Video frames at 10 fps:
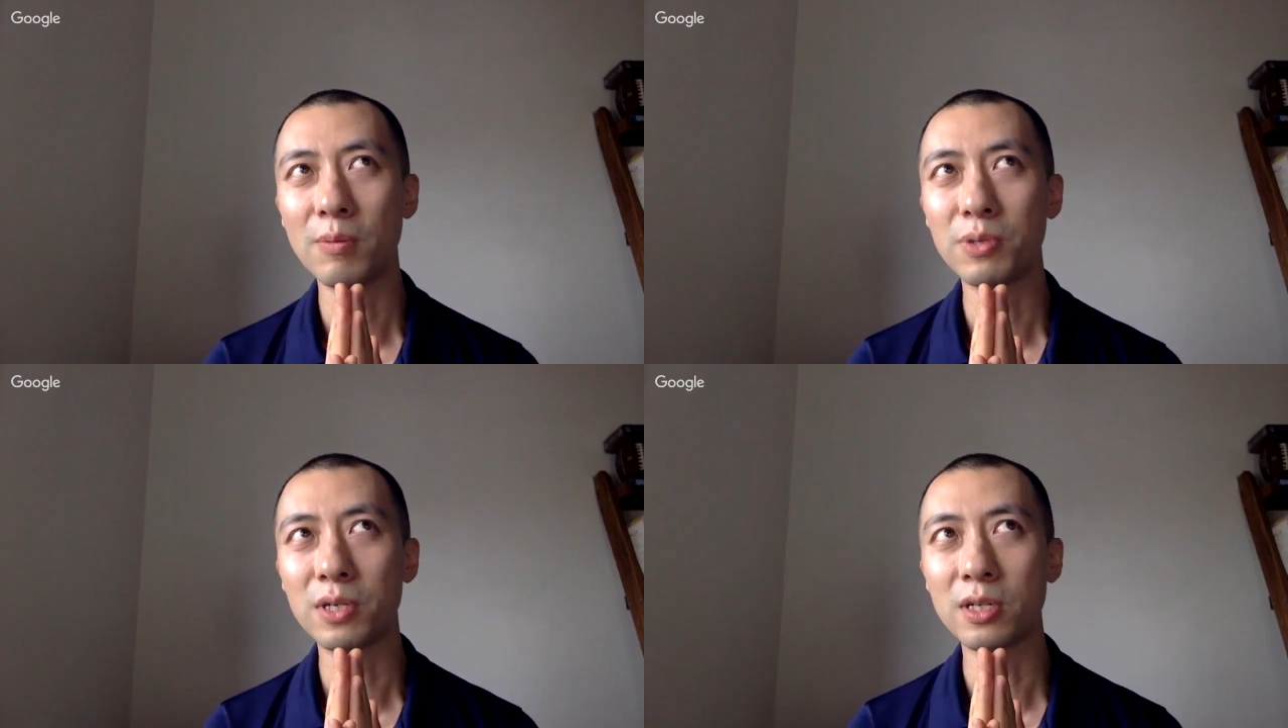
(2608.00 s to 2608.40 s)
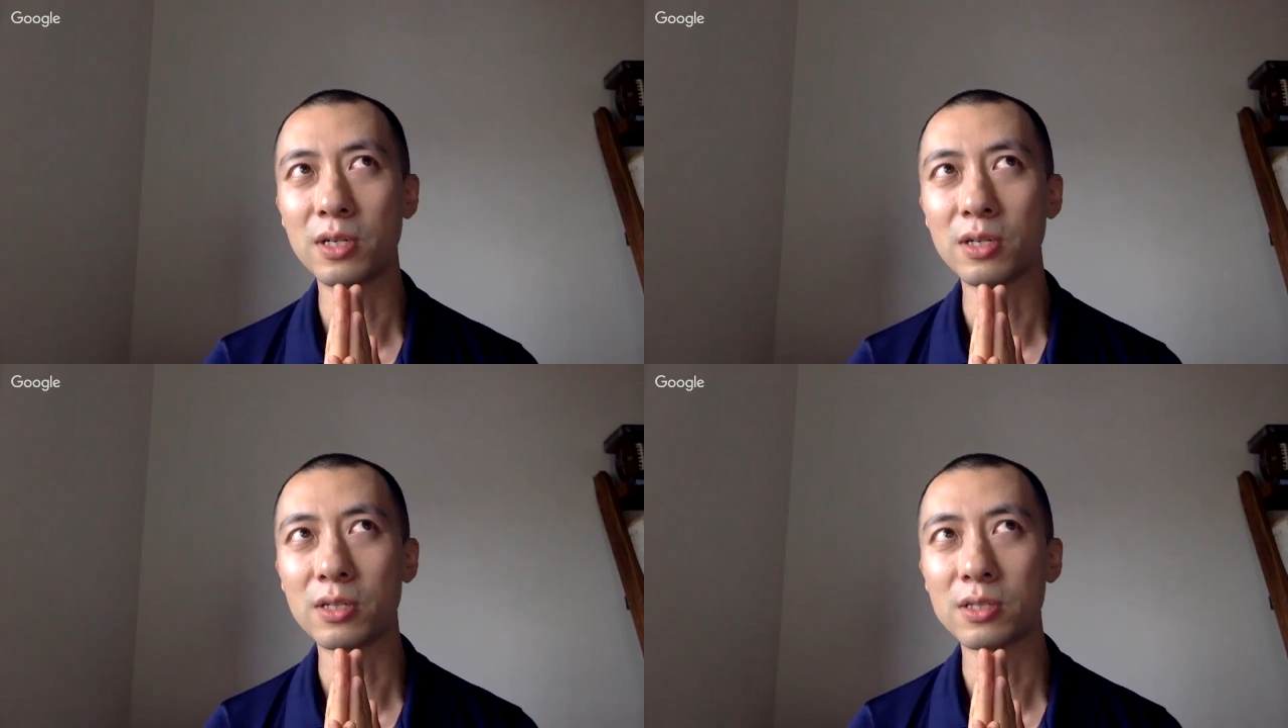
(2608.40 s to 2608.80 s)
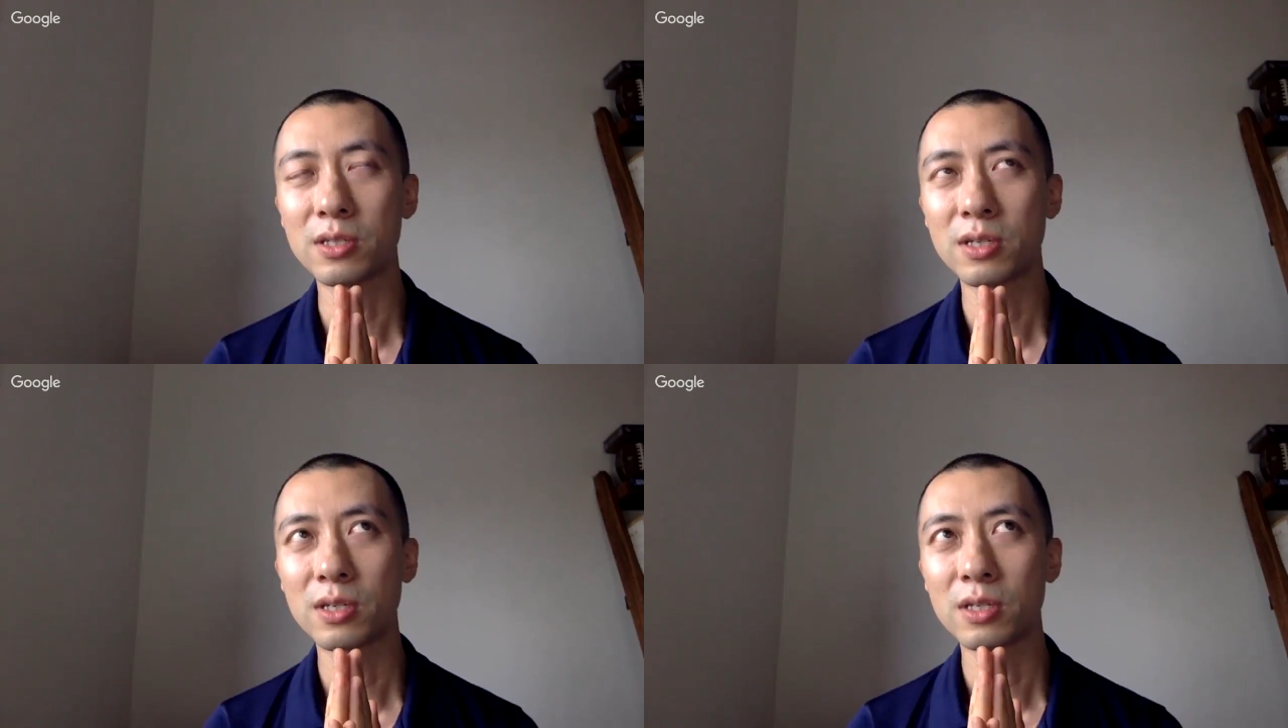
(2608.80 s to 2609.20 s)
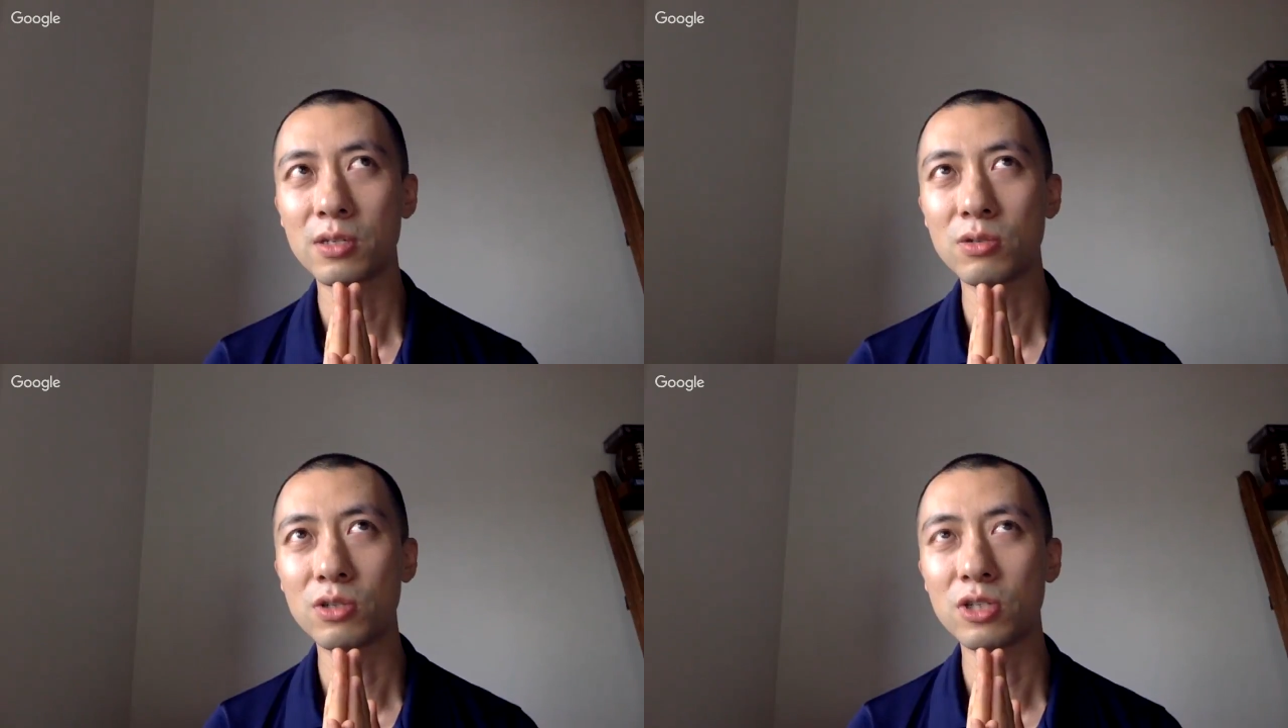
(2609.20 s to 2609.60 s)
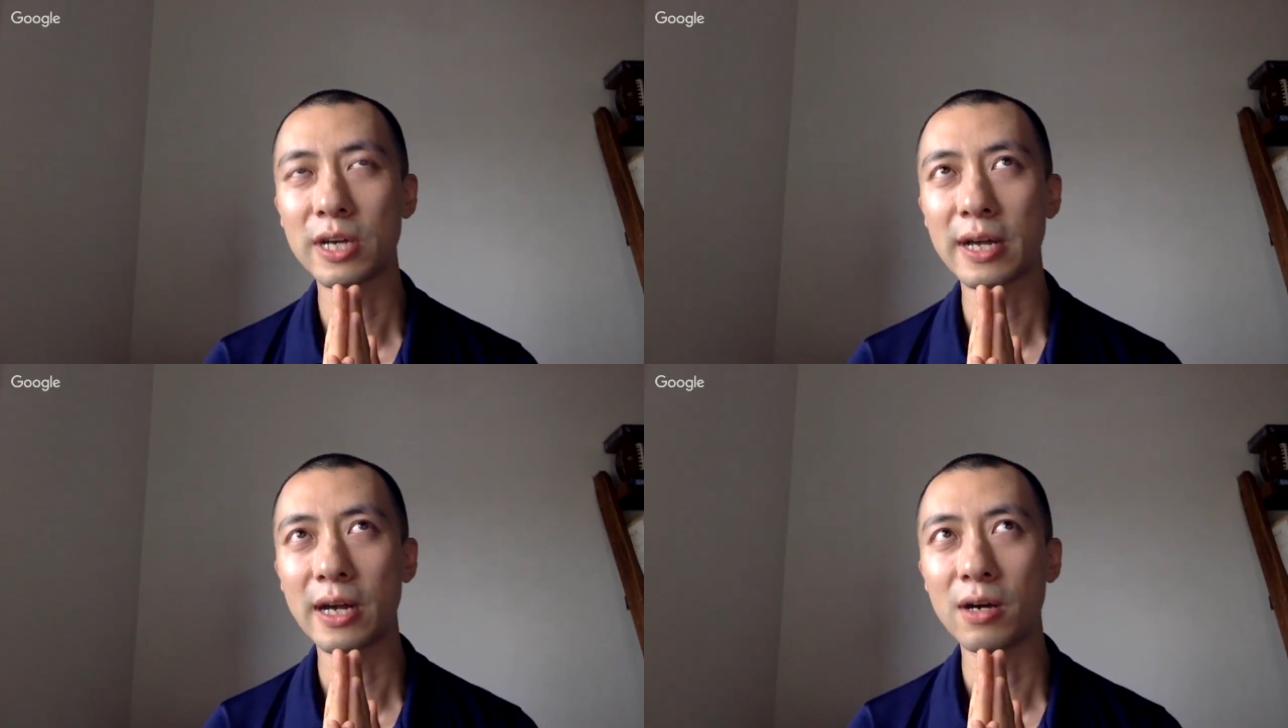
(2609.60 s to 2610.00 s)
beginners, you should
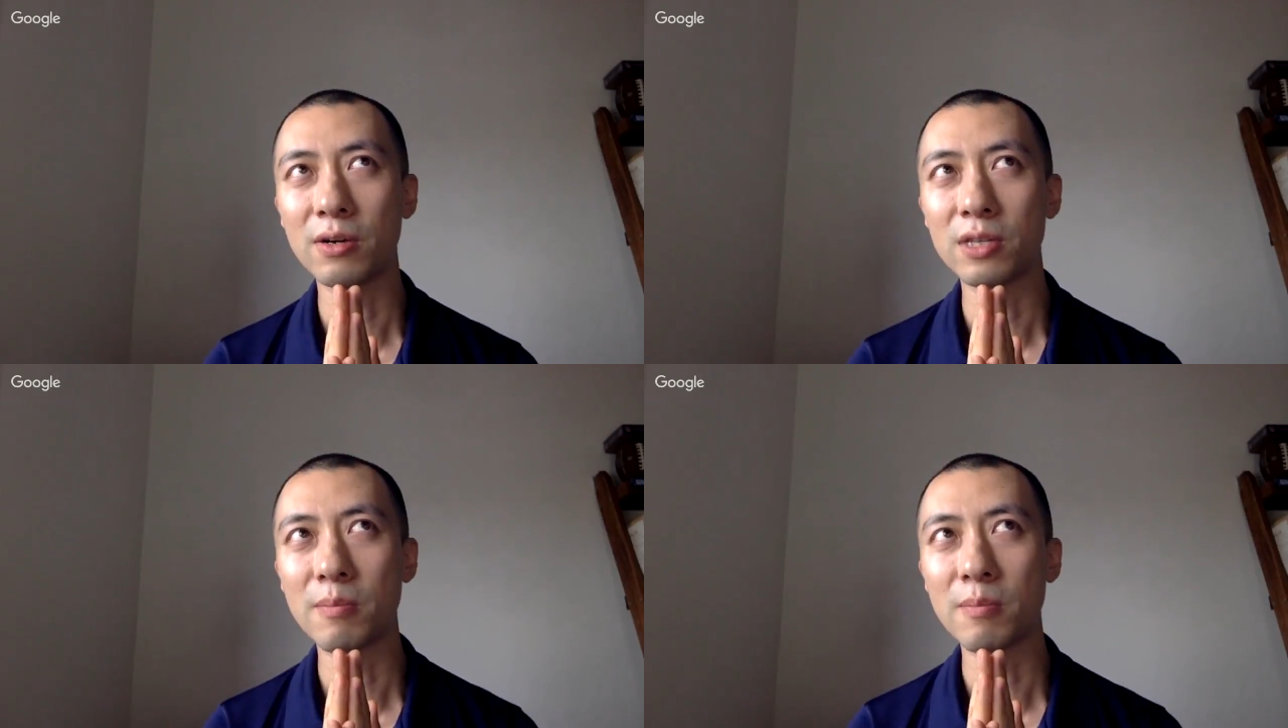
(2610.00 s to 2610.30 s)
check out